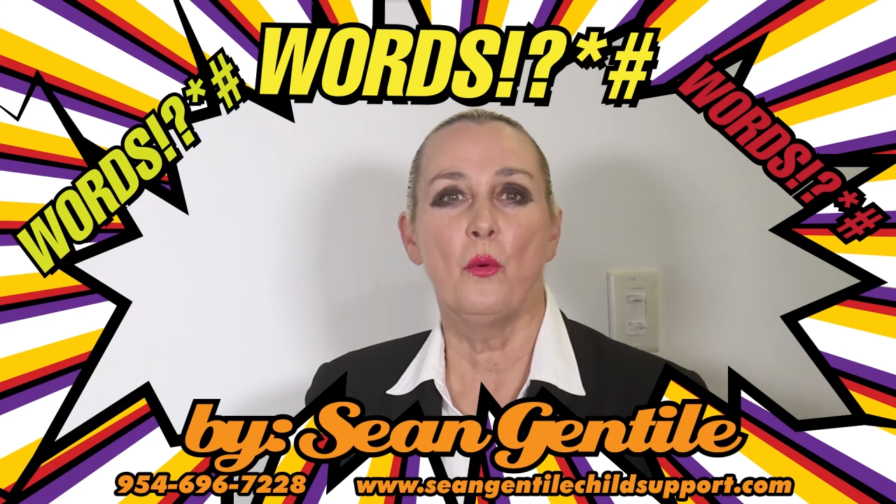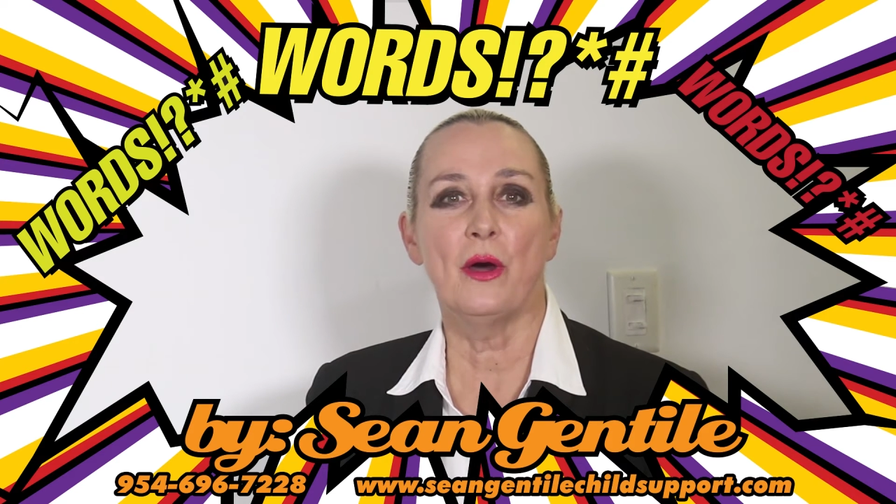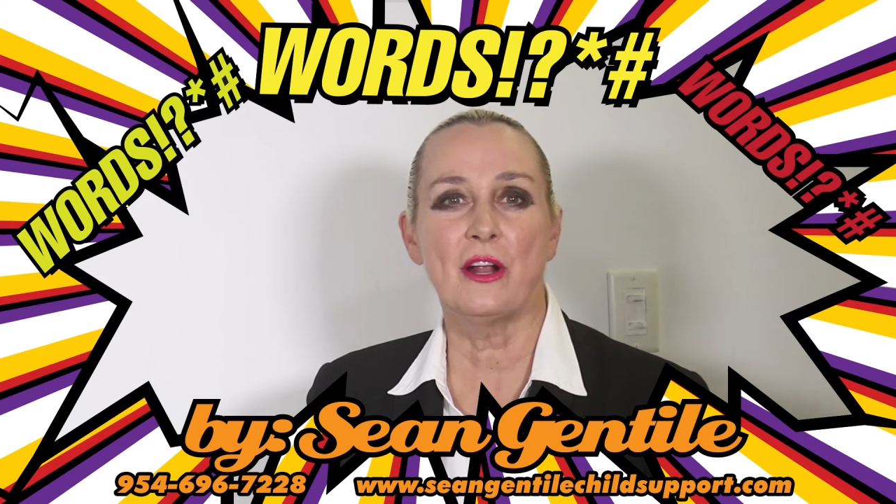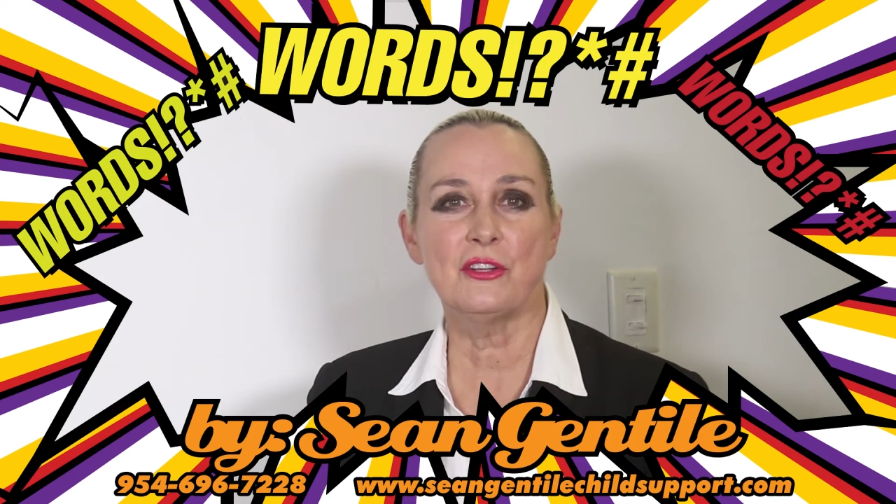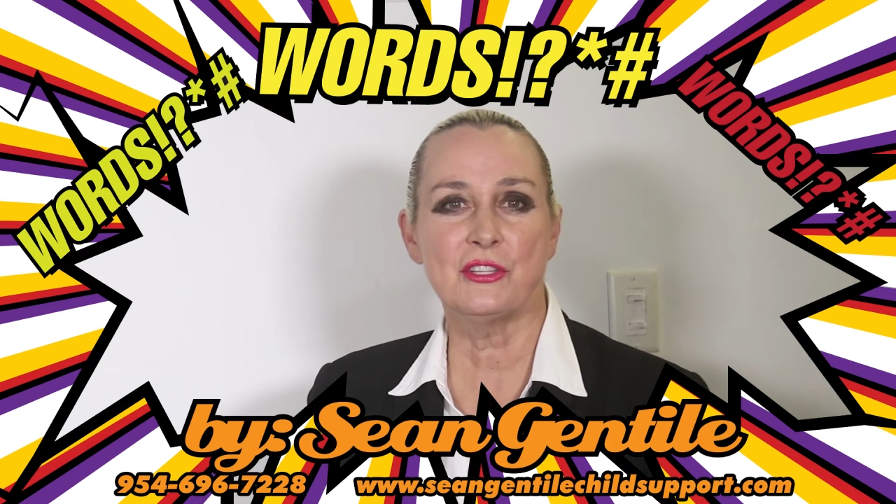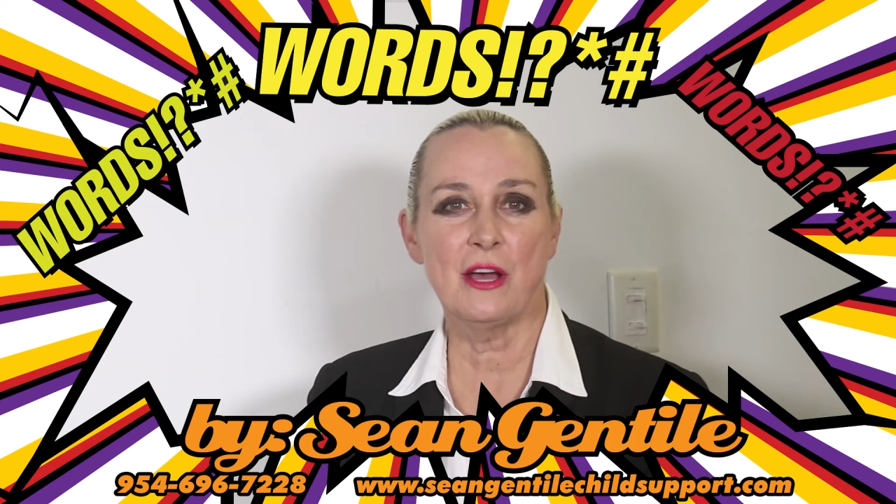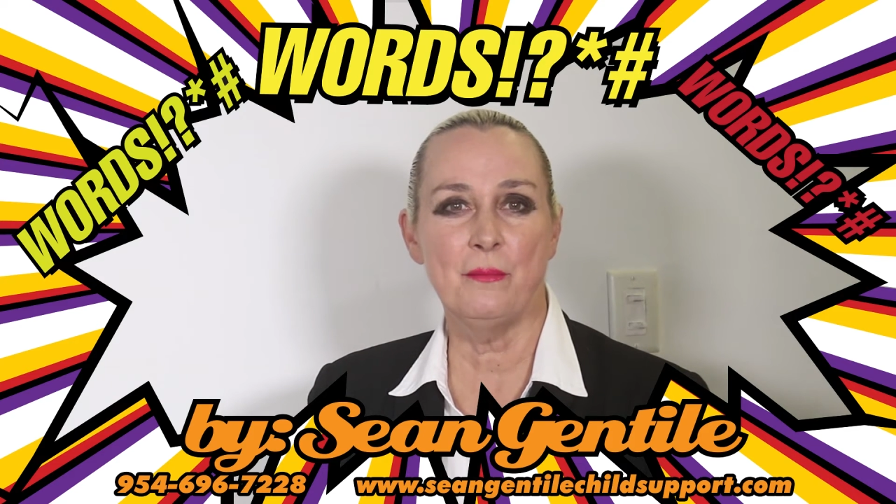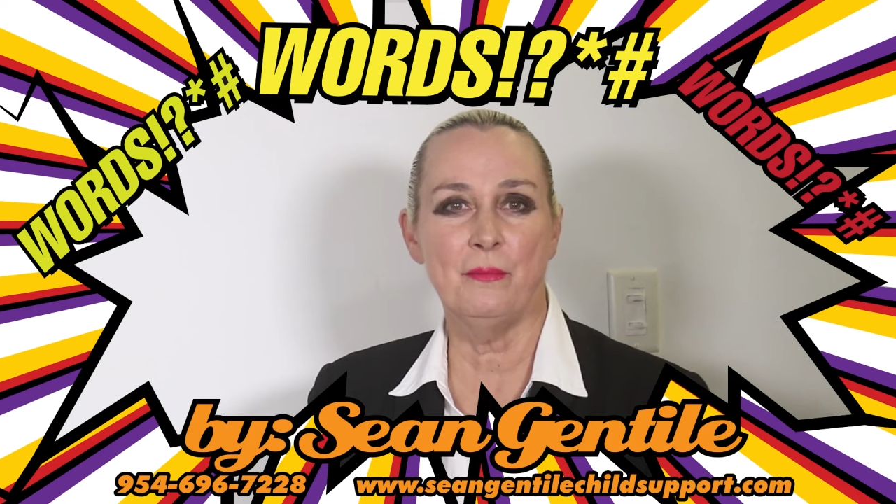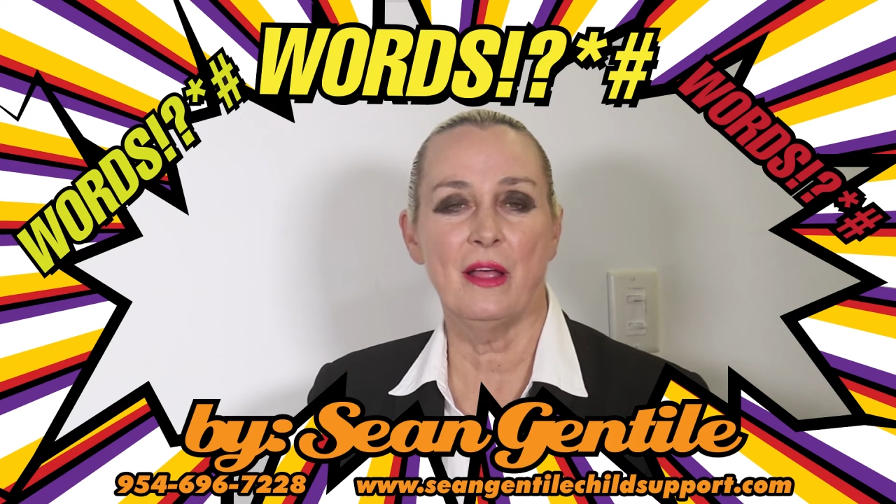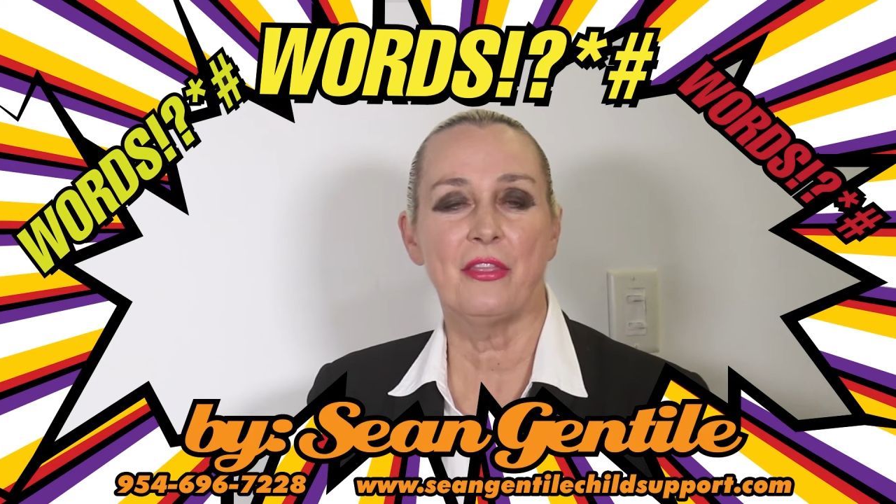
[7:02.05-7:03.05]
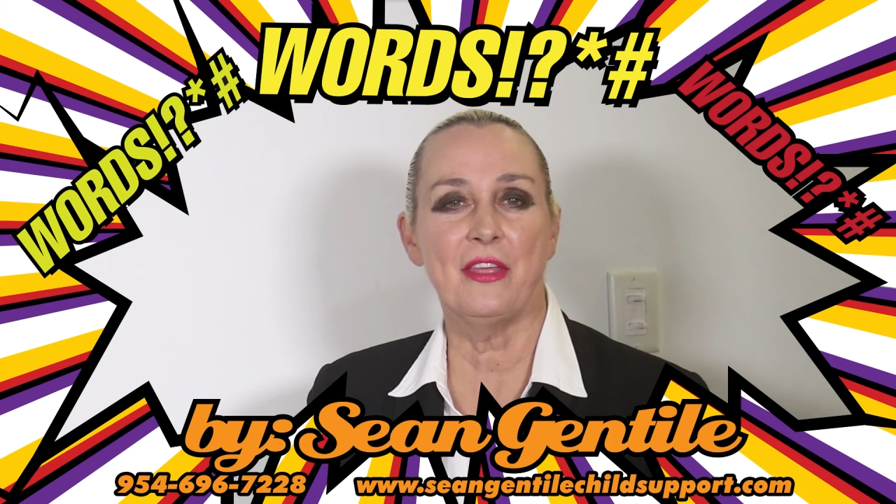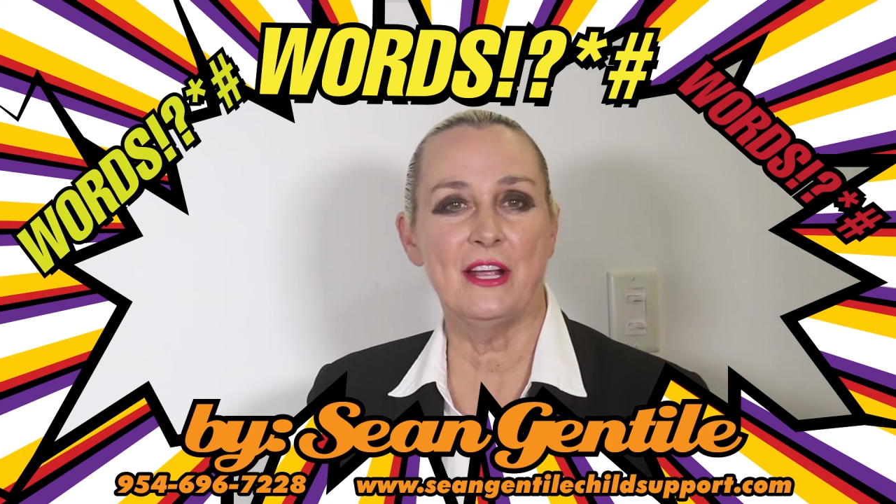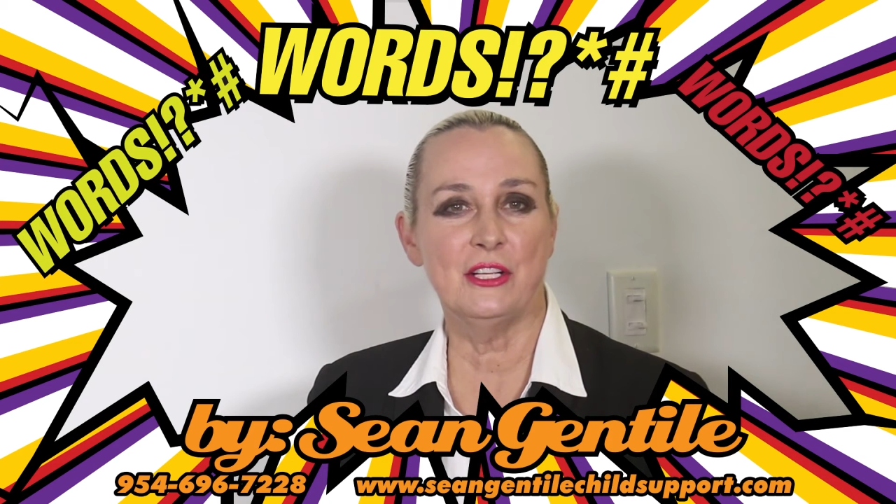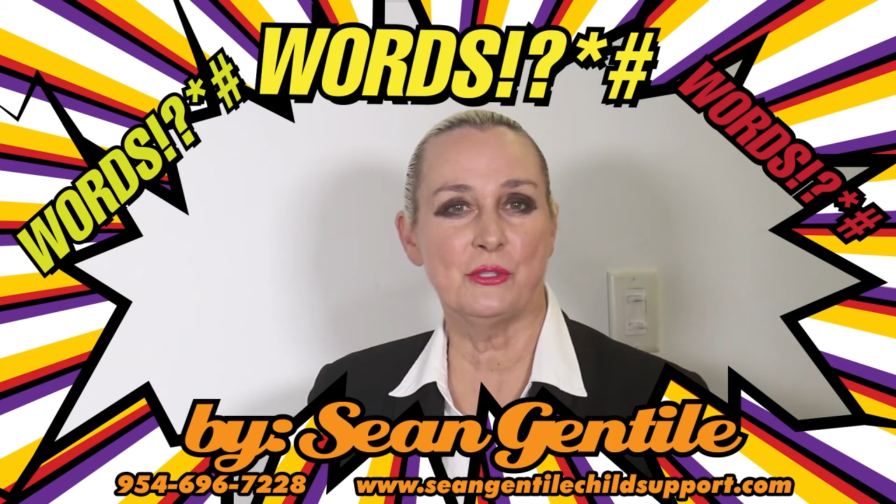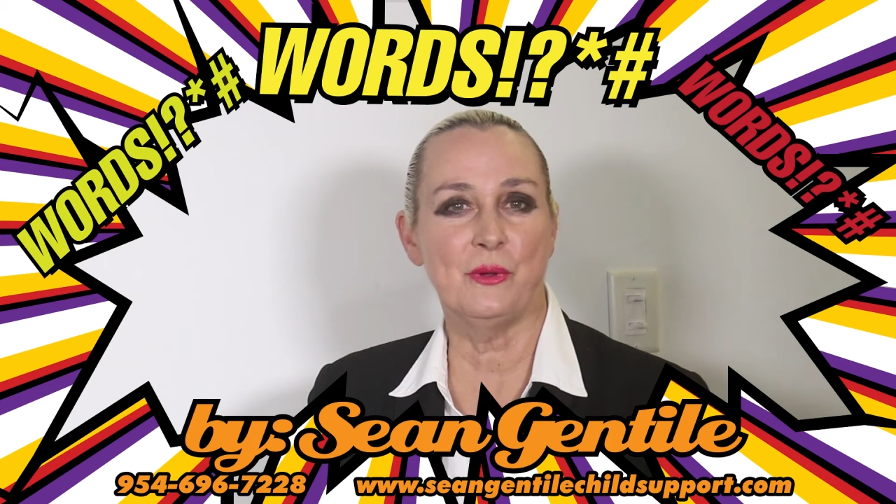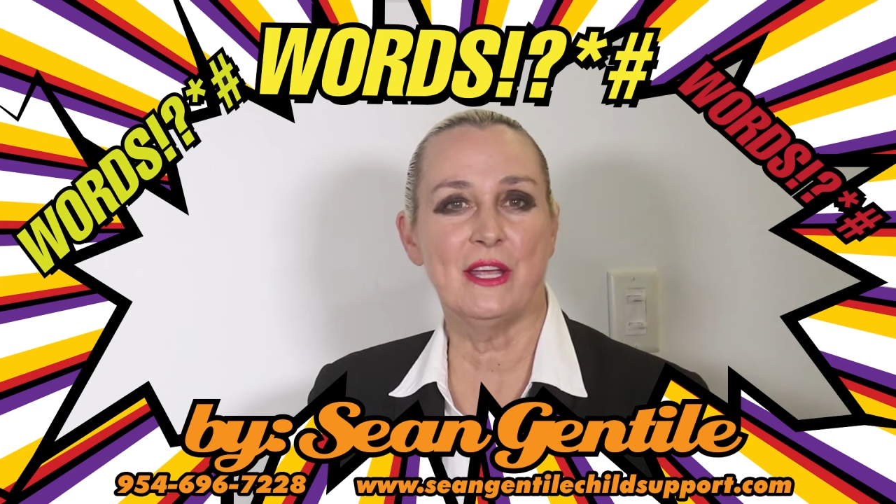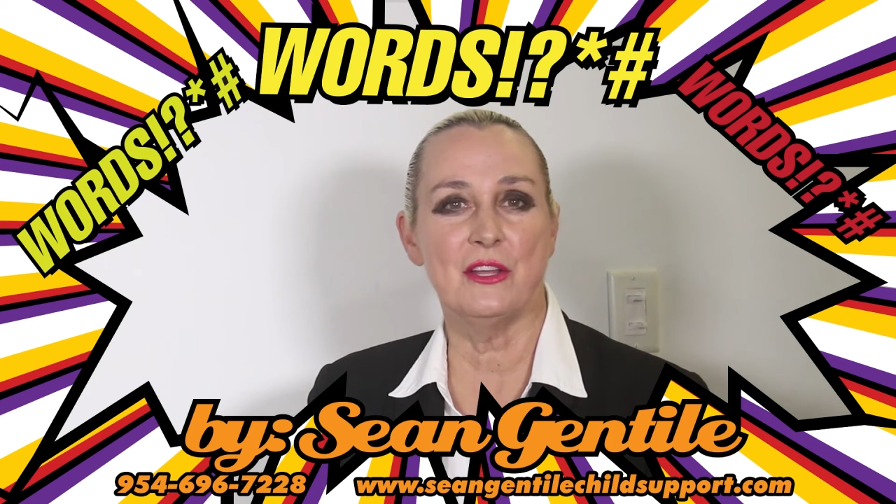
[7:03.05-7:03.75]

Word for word: what are some things we